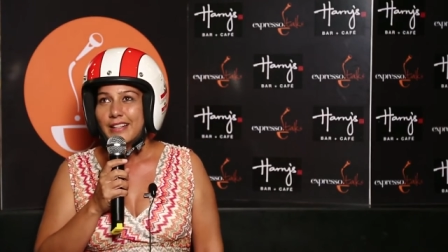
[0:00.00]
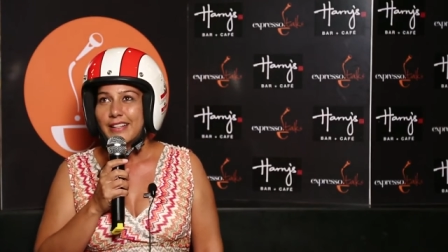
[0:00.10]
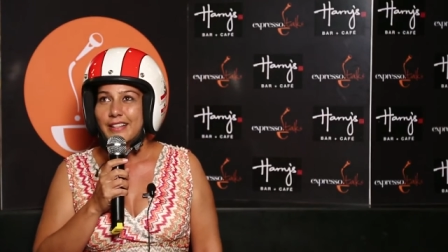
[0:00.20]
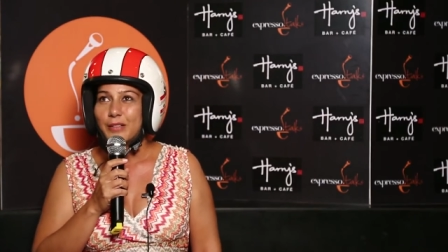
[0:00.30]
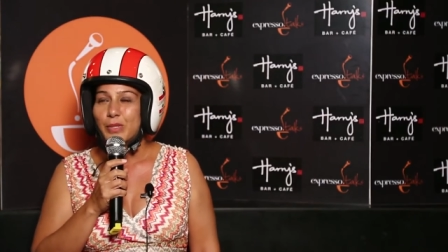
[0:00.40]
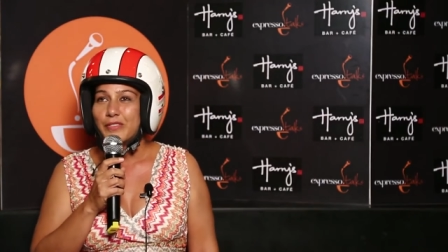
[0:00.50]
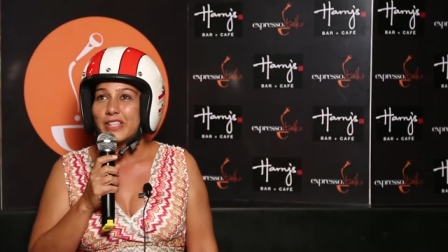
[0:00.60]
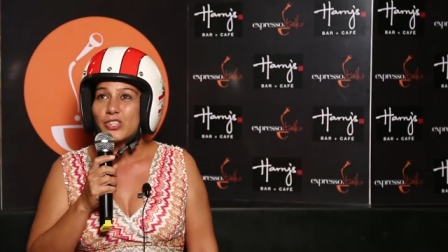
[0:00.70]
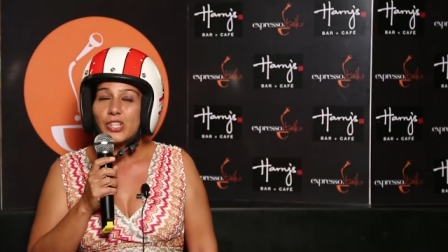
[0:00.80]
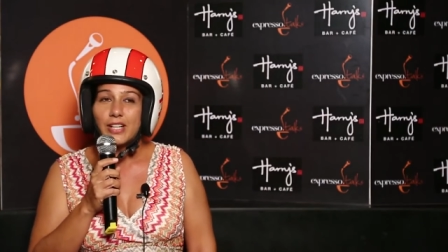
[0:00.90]
Um,
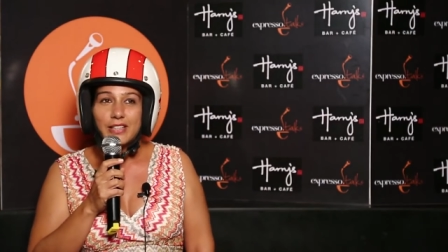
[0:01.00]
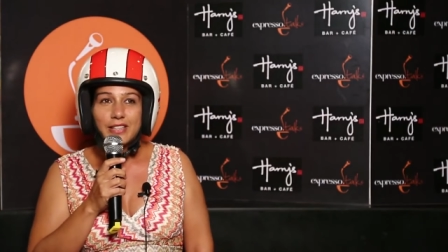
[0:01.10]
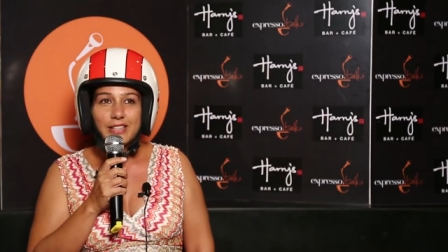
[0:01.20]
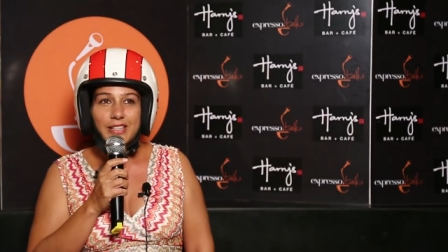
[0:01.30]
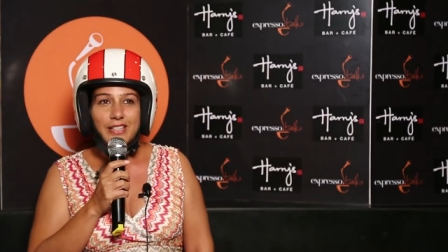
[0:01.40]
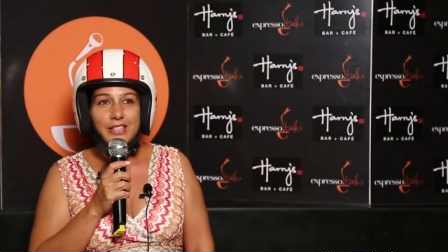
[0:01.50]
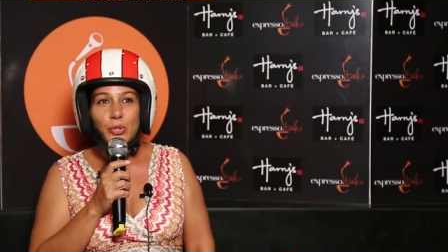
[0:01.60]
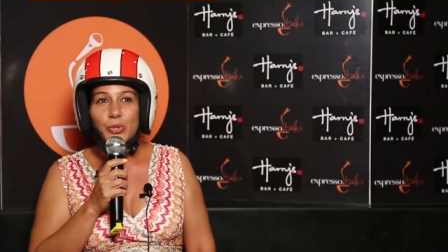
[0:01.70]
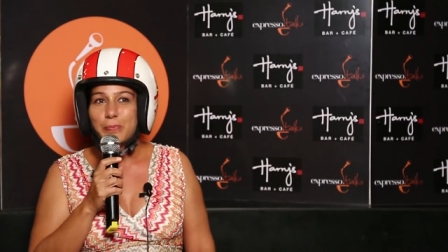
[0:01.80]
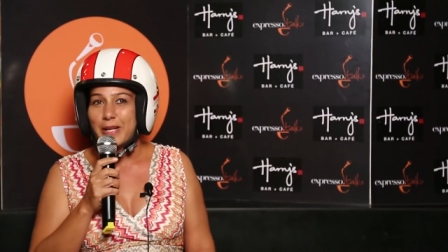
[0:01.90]
living in Sri Lanka in a
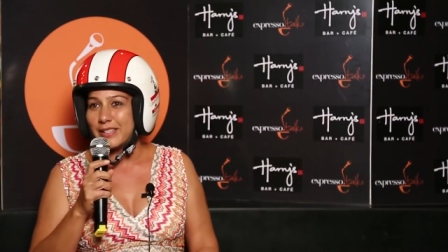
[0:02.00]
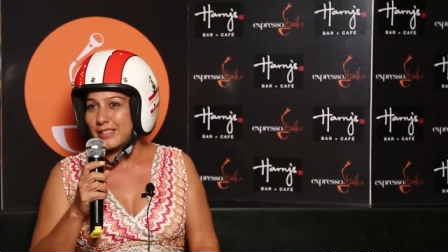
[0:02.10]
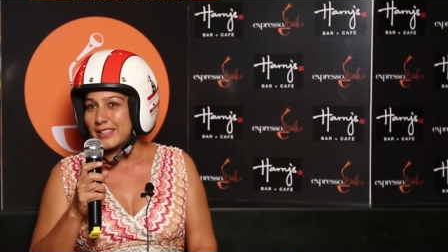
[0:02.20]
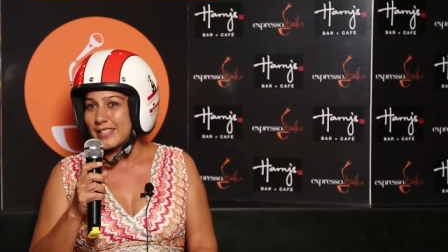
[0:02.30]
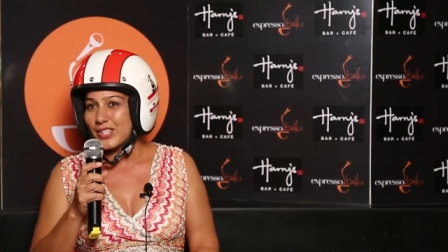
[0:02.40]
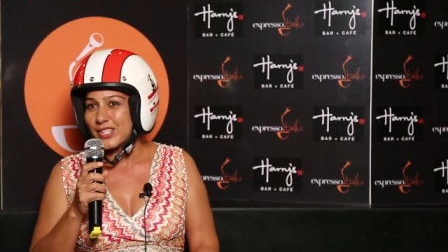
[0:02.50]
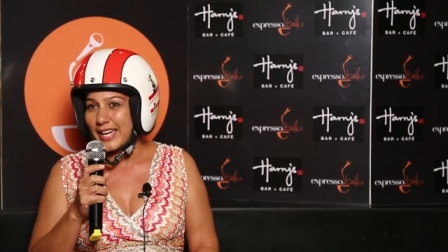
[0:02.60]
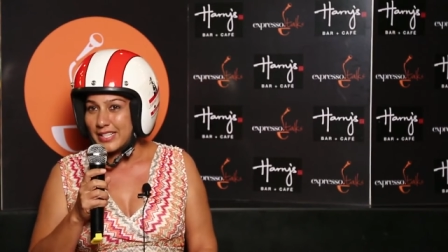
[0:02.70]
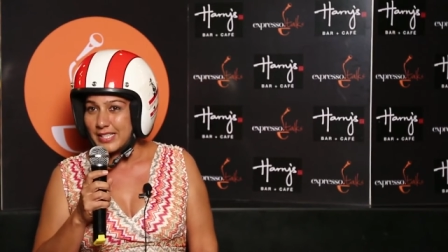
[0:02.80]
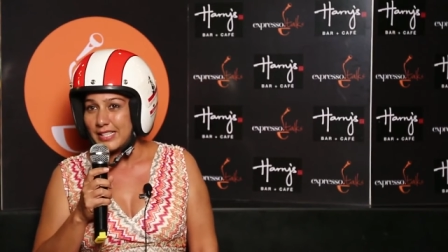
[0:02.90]
codependent
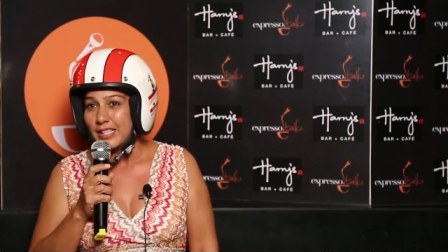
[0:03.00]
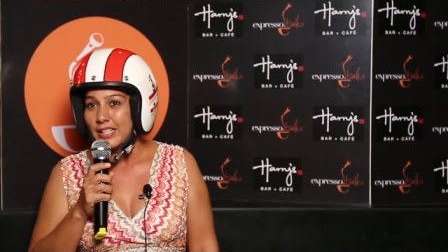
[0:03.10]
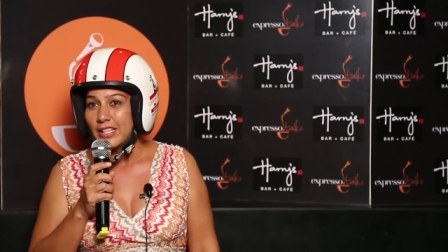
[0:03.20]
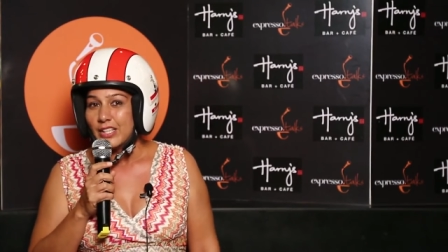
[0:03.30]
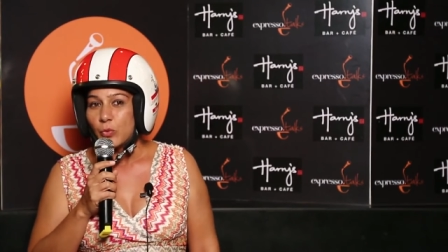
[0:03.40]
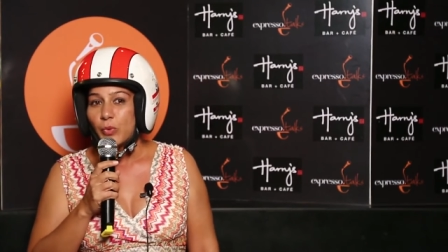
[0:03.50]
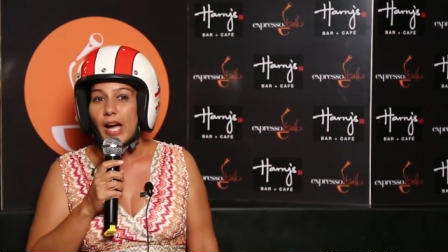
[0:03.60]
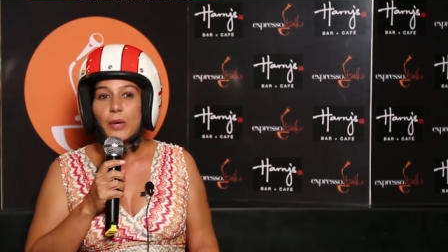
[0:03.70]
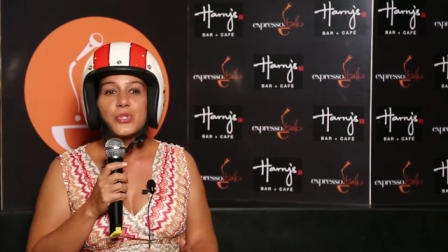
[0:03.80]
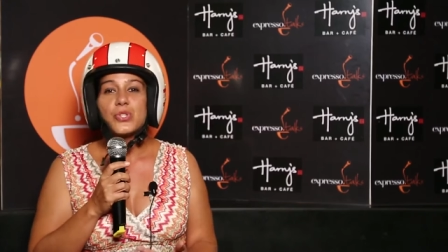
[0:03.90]
society,
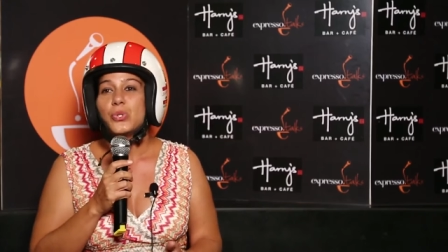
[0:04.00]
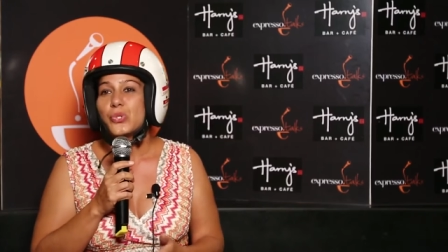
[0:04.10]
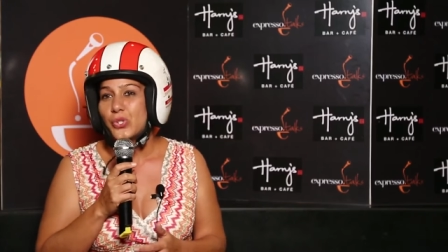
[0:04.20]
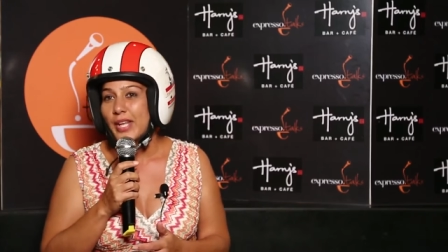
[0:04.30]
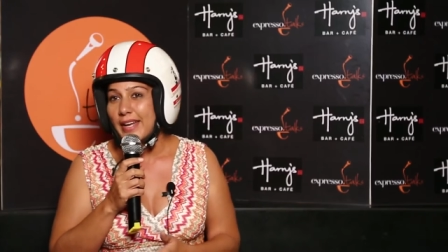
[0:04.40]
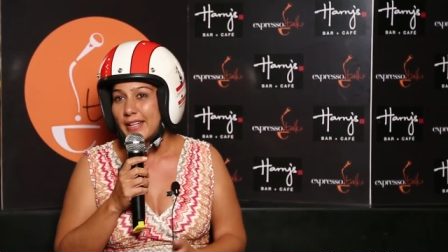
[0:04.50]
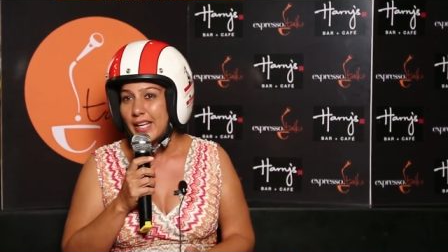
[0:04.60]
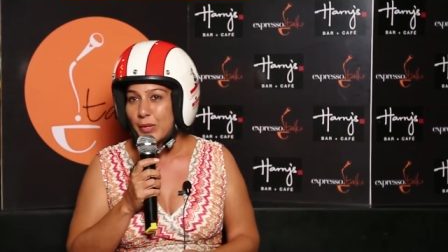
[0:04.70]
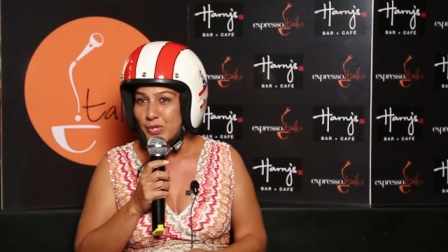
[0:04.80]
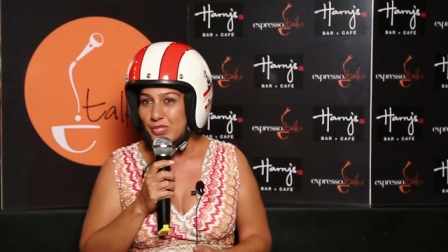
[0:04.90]
I wasn't used to that
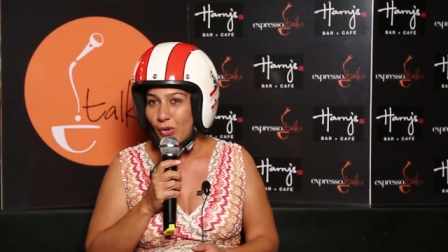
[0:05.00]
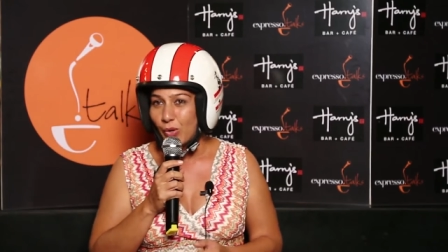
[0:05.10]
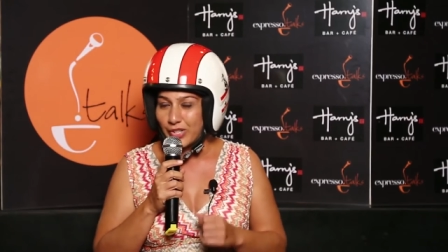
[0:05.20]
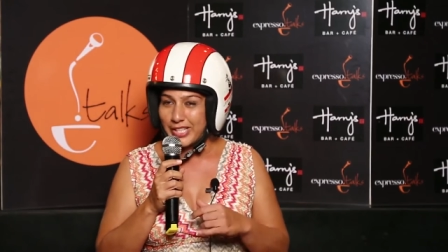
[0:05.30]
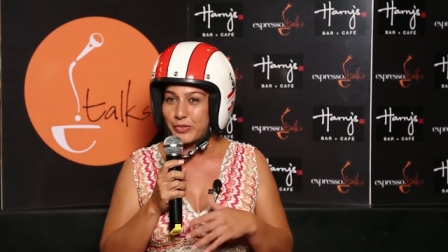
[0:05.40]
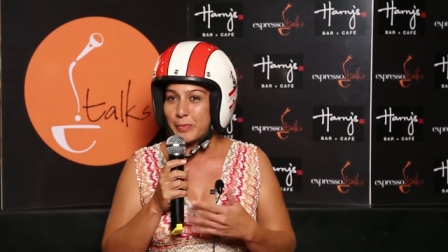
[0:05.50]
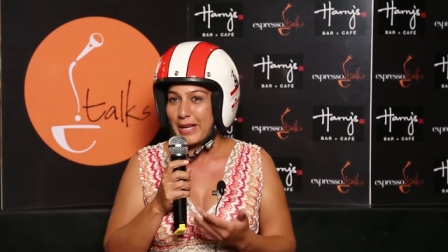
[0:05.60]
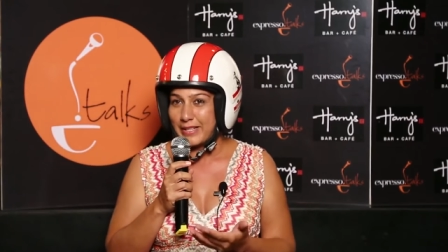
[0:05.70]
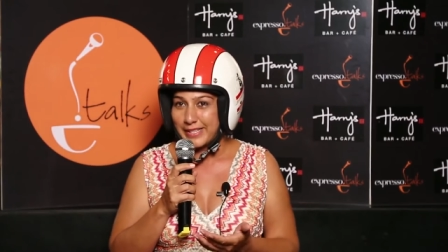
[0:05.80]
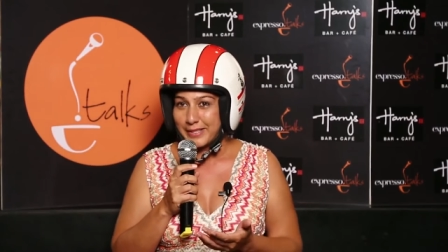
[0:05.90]
and I was already
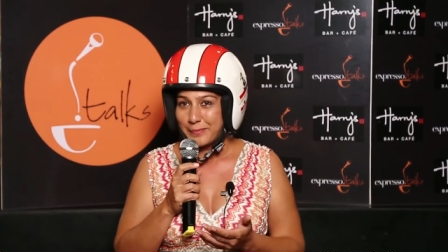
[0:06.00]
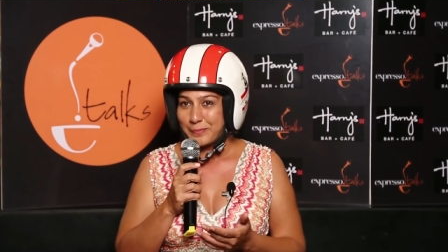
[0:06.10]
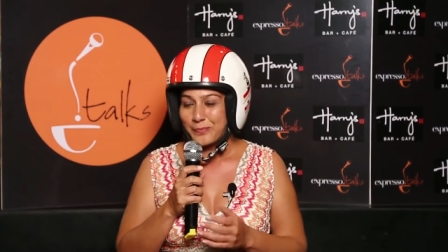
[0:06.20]
rebelling.